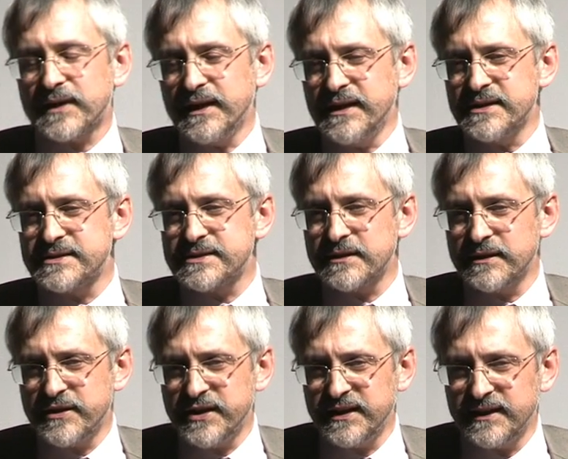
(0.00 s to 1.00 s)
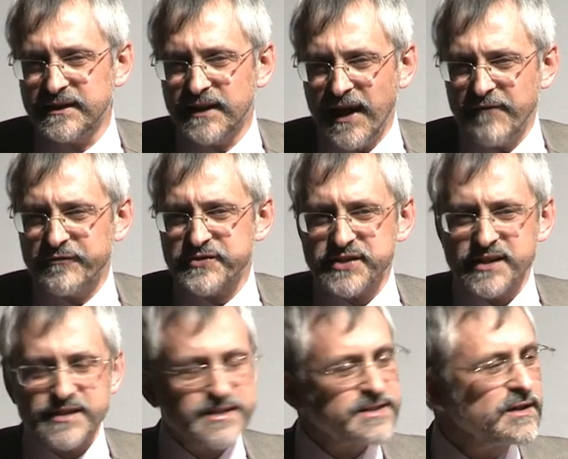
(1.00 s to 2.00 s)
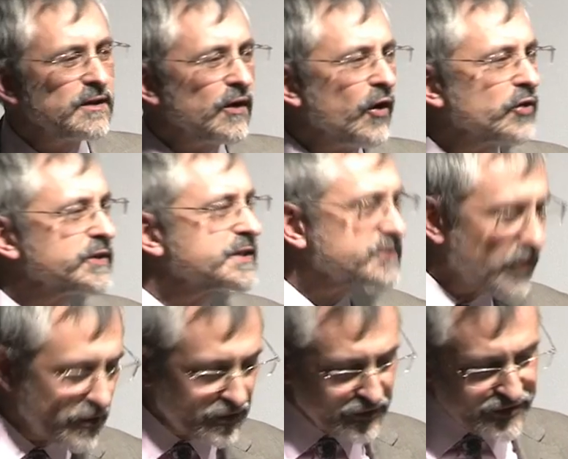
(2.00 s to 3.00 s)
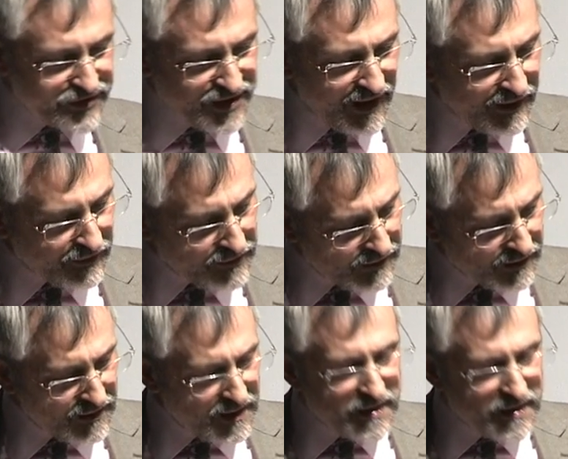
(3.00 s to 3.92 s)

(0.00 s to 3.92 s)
is the emphasis on historical style.